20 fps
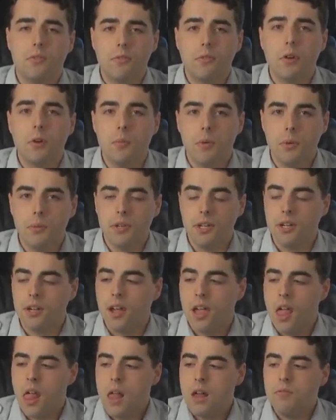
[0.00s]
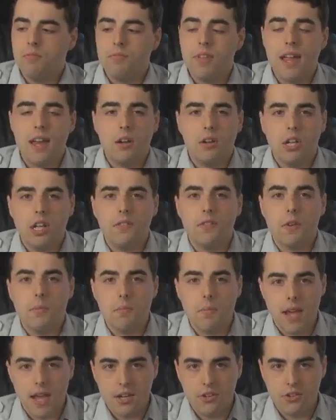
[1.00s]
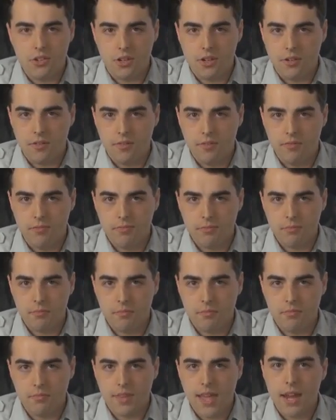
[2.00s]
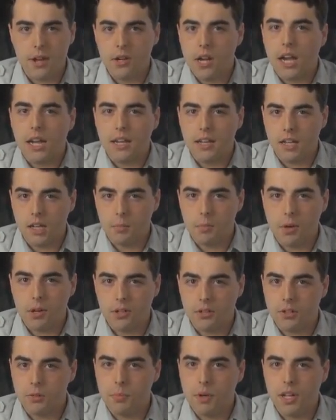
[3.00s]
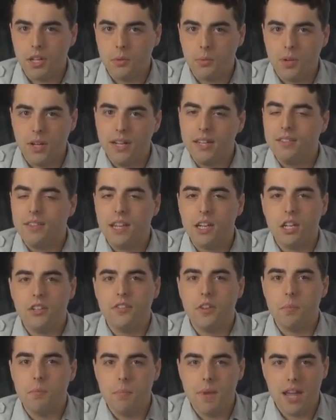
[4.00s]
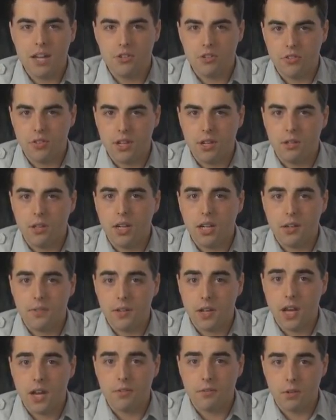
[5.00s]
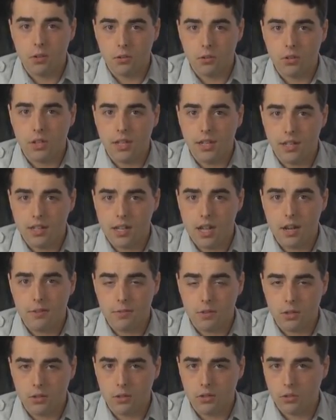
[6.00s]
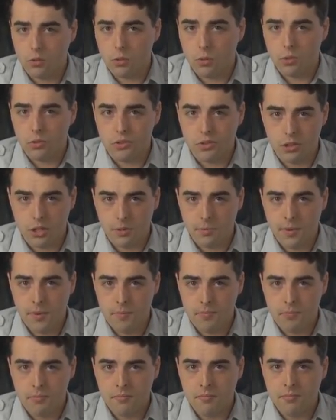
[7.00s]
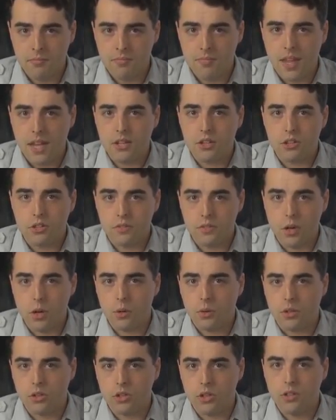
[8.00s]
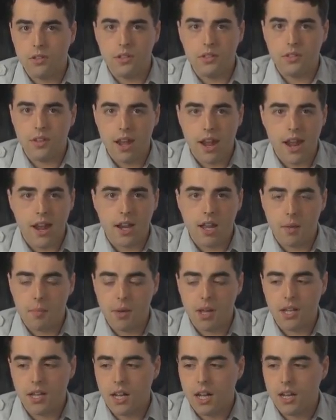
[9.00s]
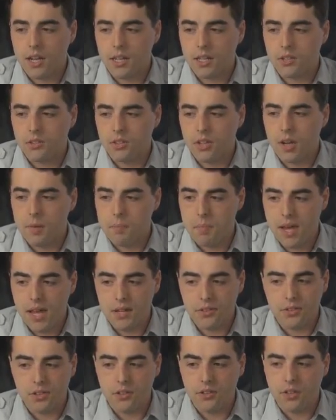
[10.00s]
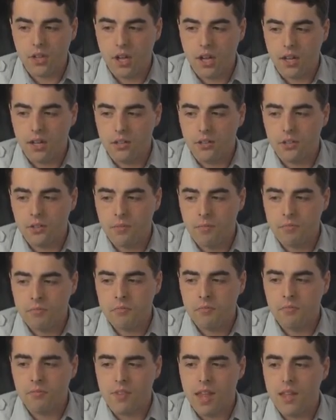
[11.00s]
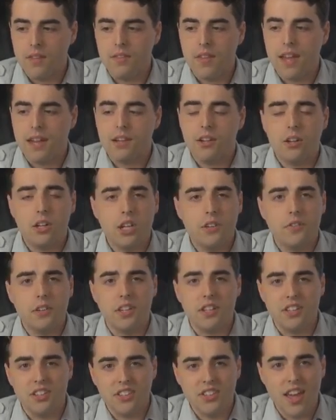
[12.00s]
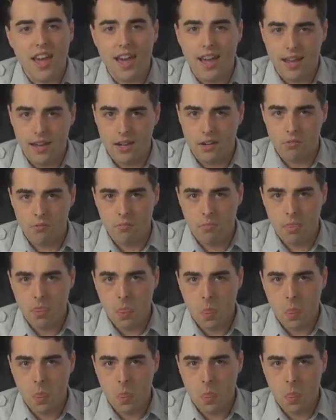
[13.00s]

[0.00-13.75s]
for a moment here, they don't even mention that you're not eating mercury, by the way. They don't even mention that you're not even eating high fructose corn syrup. They just focus on these antibiotics and pesticides, and they don't even say